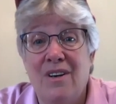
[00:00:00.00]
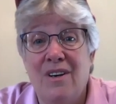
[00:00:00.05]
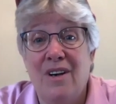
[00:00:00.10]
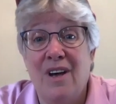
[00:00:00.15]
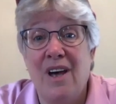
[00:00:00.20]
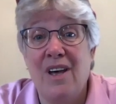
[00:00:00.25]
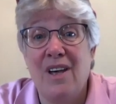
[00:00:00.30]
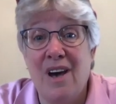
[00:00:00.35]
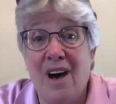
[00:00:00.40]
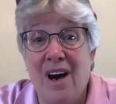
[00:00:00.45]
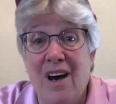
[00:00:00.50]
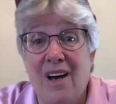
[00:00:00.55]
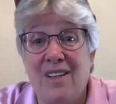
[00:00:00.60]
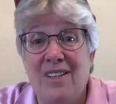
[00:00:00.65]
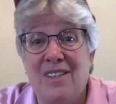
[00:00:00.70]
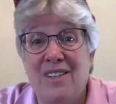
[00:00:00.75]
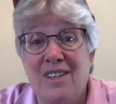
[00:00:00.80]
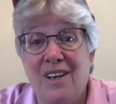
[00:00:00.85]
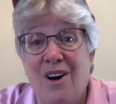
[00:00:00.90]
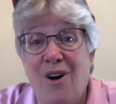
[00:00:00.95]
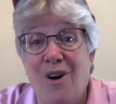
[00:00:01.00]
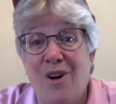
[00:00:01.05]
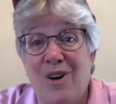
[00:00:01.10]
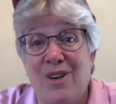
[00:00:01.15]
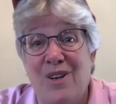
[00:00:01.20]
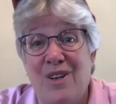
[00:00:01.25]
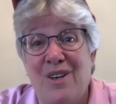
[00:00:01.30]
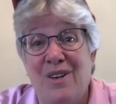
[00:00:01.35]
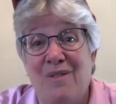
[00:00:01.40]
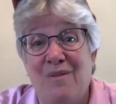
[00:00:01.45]
and God's
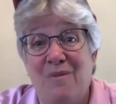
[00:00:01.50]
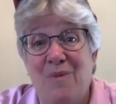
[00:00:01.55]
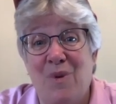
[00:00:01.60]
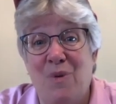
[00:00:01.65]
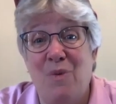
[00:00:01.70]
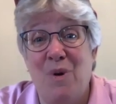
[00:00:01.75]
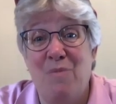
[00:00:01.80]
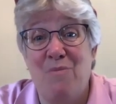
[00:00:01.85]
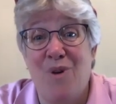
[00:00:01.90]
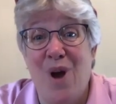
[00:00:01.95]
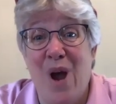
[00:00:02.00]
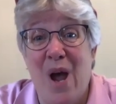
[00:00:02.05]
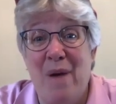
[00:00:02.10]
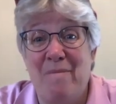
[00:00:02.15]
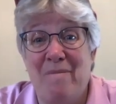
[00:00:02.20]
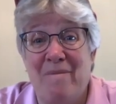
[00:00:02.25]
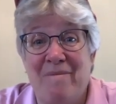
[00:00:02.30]
heart when we pray.